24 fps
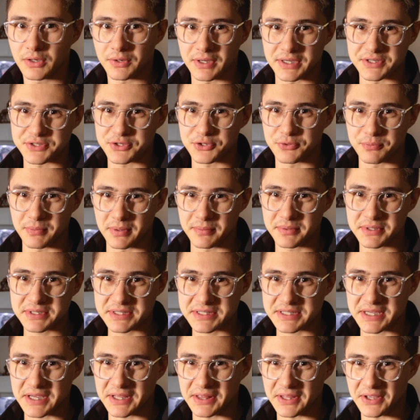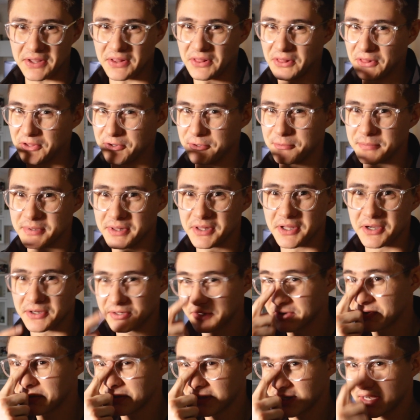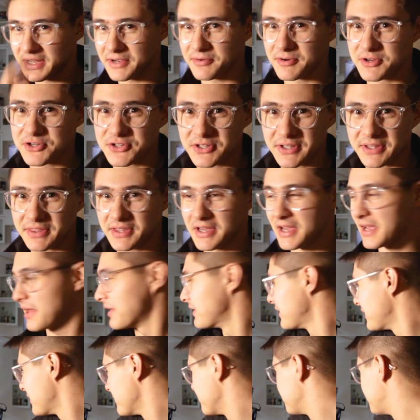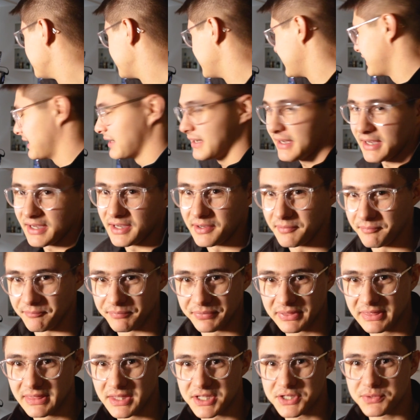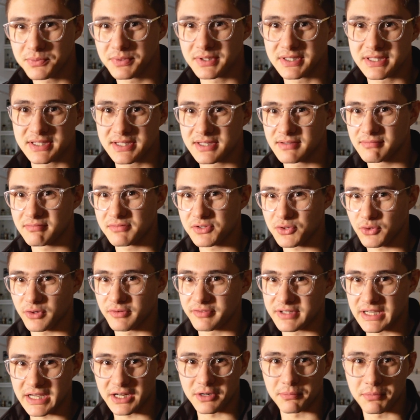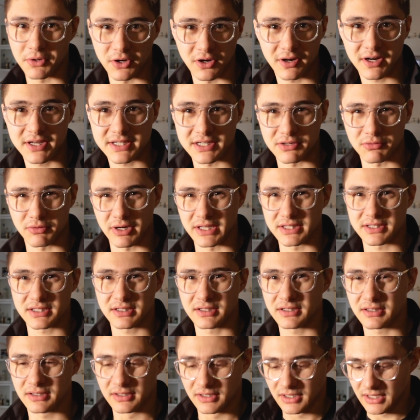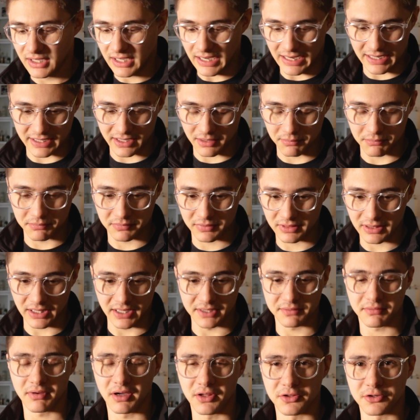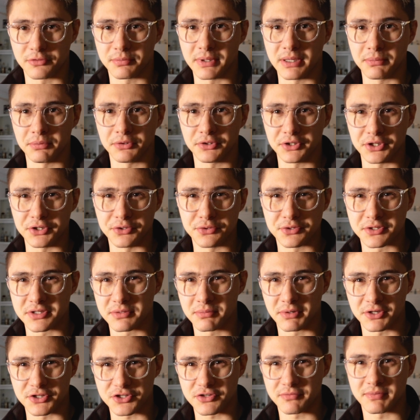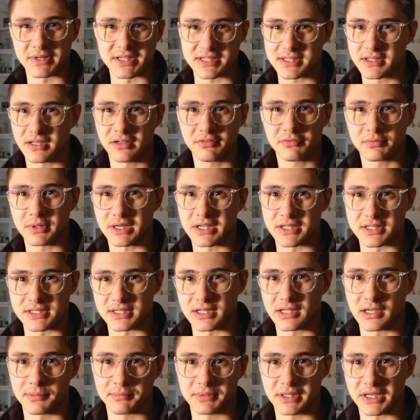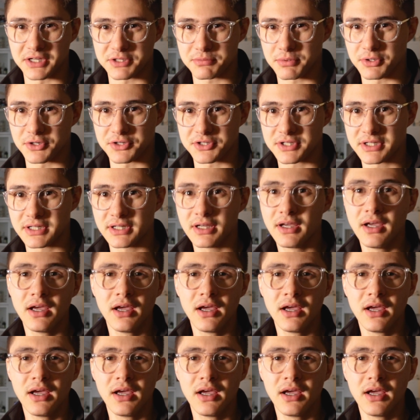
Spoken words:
Okay, so maybe this is taking like a little bit longer than I originally thought, but this was sort of taken apart because I rented and I let other people use a bunch of my stuff because I'm a nice person.